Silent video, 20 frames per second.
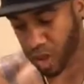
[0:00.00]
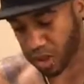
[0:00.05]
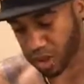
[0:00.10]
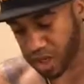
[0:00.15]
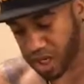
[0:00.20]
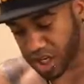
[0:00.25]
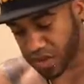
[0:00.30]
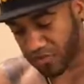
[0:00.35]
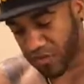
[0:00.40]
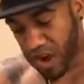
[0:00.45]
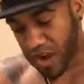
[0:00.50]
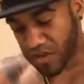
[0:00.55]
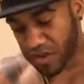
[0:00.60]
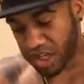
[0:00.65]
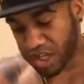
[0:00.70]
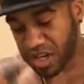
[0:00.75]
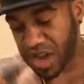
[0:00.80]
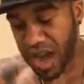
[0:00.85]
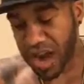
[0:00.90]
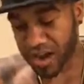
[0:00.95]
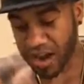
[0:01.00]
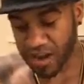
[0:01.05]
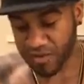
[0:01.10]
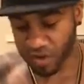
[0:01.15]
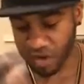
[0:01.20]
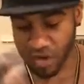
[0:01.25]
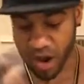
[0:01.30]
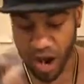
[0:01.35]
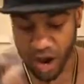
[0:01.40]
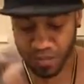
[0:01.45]
Least favorite snack
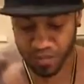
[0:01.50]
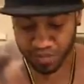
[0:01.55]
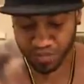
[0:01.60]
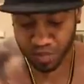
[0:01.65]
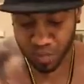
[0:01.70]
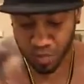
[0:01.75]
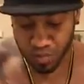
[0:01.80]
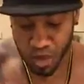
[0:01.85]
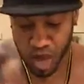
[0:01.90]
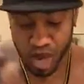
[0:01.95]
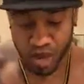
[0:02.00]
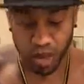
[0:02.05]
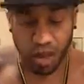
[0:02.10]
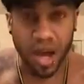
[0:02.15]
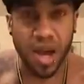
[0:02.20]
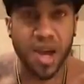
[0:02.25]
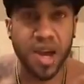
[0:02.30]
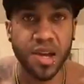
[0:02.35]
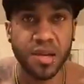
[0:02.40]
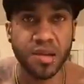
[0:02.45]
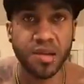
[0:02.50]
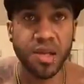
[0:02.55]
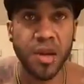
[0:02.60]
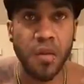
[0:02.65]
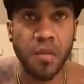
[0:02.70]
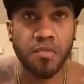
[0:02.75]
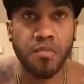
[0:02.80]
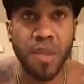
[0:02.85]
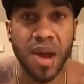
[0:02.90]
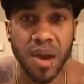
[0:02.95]
I've tried. Enlightened
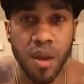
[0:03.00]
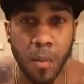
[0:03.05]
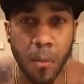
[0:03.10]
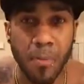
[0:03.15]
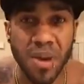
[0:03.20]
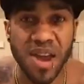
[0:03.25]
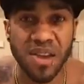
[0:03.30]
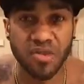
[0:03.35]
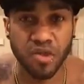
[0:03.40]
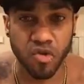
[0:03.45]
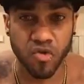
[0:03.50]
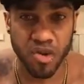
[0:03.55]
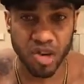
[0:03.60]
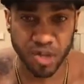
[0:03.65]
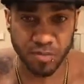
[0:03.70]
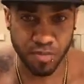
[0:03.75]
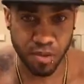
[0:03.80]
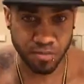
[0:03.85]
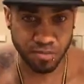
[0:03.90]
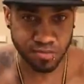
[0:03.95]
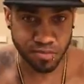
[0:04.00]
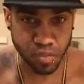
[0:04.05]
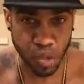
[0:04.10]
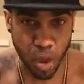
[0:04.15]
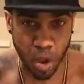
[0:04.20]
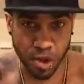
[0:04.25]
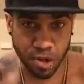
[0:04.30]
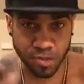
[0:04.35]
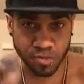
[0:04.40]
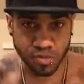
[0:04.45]
made a bean crisp.
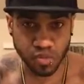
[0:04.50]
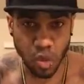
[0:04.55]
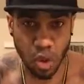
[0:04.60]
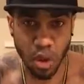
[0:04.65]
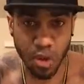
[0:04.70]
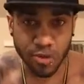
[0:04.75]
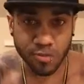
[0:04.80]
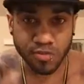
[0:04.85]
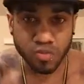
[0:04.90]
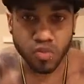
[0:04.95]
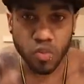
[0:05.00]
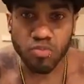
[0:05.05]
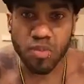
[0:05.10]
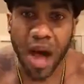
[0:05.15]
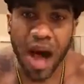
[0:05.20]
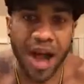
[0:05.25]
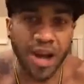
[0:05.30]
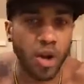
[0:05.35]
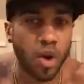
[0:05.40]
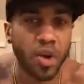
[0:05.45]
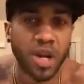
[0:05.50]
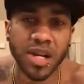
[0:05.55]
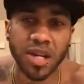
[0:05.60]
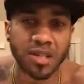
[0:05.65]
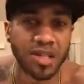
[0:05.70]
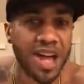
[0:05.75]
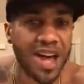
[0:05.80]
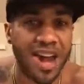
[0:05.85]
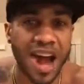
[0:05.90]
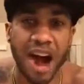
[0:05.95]
Nah, no
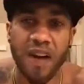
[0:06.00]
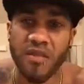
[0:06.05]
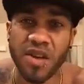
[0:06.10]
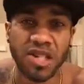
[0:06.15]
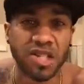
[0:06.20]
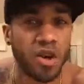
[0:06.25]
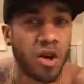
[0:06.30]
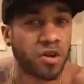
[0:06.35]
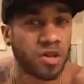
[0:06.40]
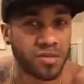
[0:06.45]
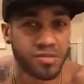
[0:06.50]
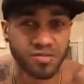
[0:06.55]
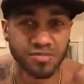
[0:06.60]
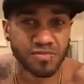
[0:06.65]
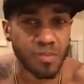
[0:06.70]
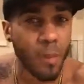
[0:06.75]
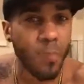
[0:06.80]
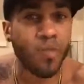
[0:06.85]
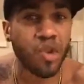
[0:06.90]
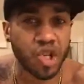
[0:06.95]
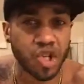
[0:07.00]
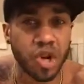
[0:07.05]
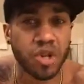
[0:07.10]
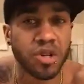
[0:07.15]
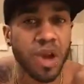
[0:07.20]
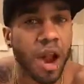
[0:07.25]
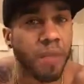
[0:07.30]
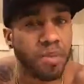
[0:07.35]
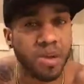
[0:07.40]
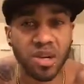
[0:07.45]
Gildan. I already told them. The
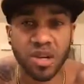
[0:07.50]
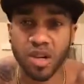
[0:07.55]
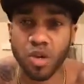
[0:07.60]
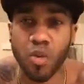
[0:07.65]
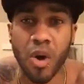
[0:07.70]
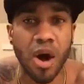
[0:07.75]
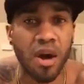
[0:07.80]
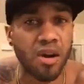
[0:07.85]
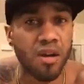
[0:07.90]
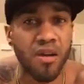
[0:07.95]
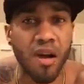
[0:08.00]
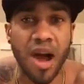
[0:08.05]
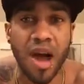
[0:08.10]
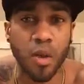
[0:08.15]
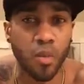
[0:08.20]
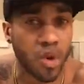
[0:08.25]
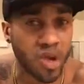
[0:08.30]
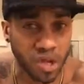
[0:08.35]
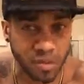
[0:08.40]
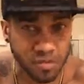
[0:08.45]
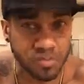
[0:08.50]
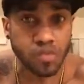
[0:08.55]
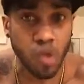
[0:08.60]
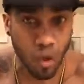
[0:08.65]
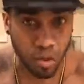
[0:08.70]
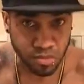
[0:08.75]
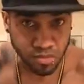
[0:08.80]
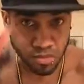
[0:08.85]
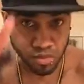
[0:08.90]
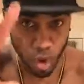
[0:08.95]
shirt's gotta be good quality or I ain't with it.
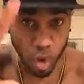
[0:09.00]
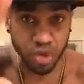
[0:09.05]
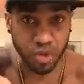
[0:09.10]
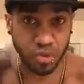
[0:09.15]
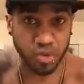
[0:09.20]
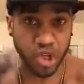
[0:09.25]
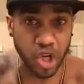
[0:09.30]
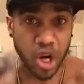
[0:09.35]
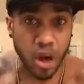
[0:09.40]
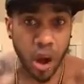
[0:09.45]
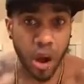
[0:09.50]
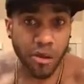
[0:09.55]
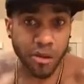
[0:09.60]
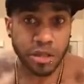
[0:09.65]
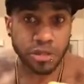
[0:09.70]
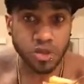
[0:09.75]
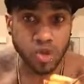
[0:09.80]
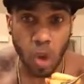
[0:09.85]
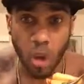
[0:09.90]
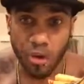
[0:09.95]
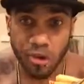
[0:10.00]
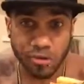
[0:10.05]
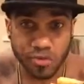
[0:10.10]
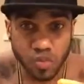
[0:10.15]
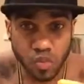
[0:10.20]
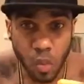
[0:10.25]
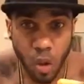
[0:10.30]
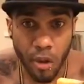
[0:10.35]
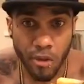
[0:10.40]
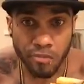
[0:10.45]
Or some G.
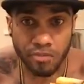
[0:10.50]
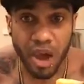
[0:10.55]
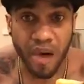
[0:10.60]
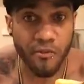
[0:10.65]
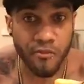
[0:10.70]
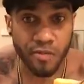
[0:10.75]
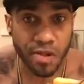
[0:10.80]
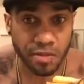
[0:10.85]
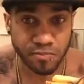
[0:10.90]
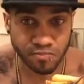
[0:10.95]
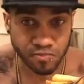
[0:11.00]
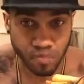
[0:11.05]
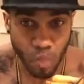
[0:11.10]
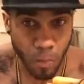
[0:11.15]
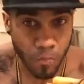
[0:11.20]
Not for me.